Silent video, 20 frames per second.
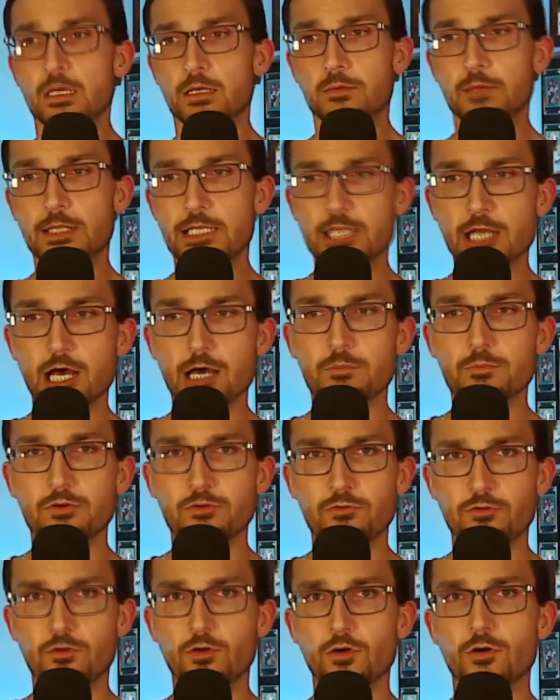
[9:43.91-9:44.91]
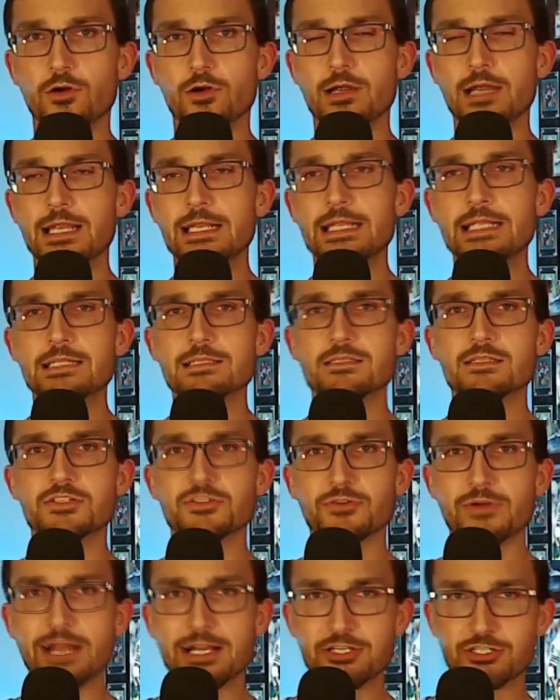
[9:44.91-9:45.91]
but not before an
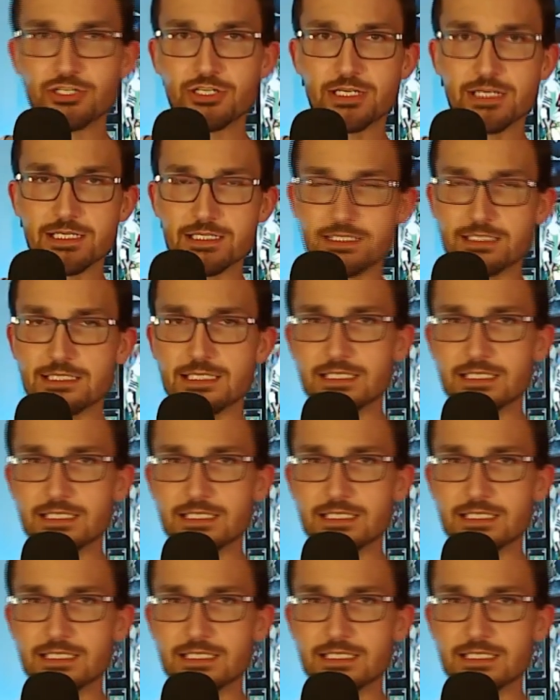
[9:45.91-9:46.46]
insurrectionist